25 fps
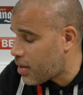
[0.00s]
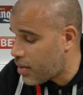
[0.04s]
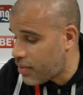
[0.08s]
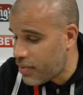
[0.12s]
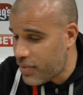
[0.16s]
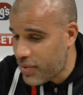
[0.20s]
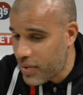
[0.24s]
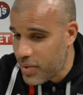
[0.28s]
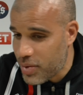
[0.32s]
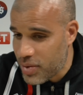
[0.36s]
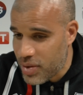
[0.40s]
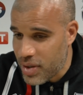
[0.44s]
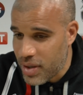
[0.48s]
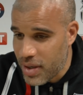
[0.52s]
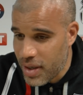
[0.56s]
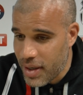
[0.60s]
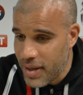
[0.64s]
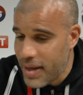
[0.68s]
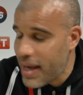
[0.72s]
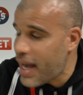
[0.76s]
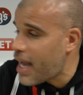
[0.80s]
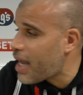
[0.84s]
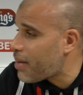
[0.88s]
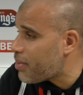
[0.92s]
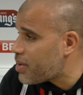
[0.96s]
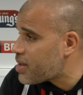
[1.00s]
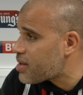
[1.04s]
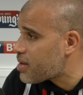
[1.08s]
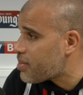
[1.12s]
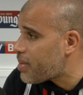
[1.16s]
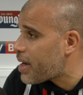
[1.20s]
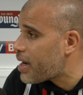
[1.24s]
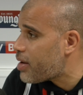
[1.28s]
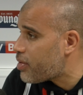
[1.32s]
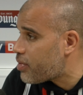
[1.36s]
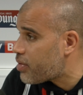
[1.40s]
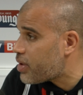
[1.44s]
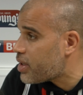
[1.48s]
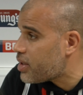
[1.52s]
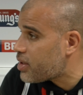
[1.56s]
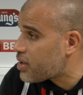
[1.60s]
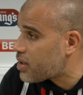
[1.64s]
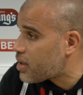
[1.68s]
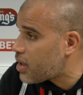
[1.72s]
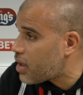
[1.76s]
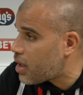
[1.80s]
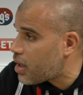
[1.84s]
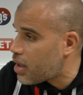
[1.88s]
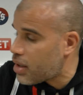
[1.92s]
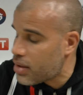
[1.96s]
unfortunately the game is about
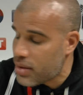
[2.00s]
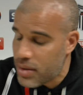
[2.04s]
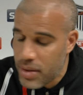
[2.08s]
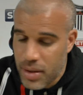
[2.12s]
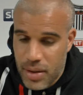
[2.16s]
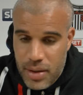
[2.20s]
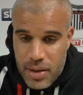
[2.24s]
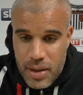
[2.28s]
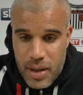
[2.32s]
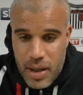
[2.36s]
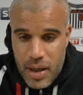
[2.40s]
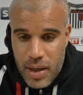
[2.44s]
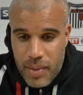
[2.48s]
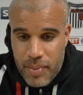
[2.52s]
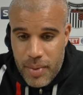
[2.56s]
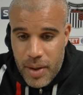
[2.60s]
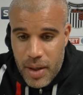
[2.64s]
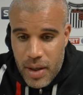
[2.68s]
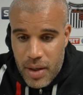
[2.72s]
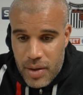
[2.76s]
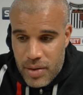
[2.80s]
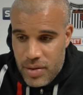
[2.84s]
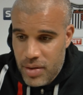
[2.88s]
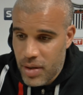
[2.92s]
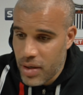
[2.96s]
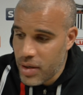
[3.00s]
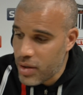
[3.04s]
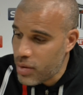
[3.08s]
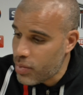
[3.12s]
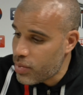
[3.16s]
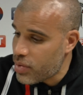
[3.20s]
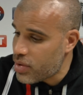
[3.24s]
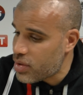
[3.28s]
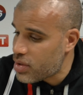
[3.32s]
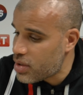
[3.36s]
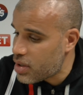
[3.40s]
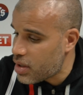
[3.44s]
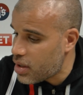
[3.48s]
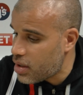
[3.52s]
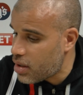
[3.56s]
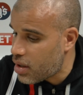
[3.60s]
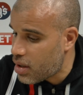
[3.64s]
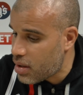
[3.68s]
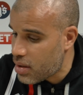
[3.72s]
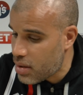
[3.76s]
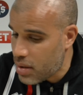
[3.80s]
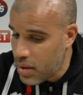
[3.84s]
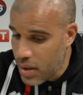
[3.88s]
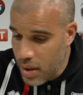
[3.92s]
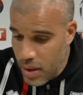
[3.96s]
restarts, and certainly you would have seen
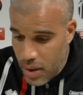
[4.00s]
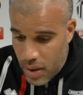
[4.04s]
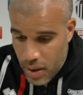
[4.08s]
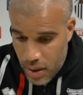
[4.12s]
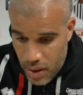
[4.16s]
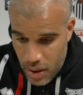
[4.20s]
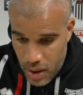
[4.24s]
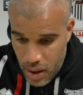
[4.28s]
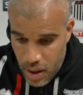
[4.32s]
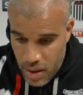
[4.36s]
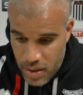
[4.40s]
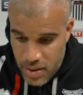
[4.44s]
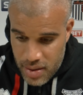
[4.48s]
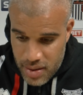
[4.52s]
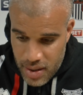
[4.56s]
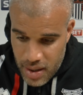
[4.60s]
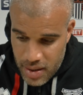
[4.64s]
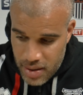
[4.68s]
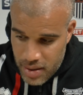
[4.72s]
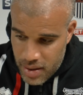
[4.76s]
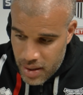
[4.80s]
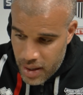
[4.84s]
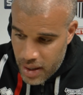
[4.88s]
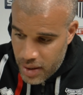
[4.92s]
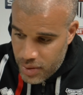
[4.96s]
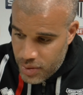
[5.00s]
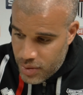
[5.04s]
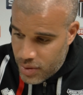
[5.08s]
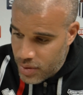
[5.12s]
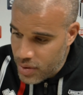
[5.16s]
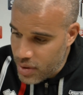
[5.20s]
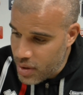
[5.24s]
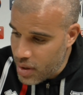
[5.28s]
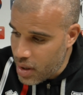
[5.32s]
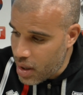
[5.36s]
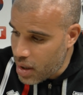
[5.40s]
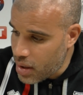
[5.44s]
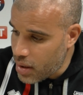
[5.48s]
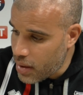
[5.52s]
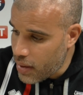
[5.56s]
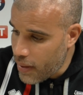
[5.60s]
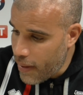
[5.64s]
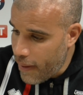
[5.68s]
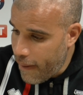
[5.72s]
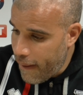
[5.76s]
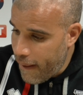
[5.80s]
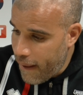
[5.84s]
on Saturday just gone,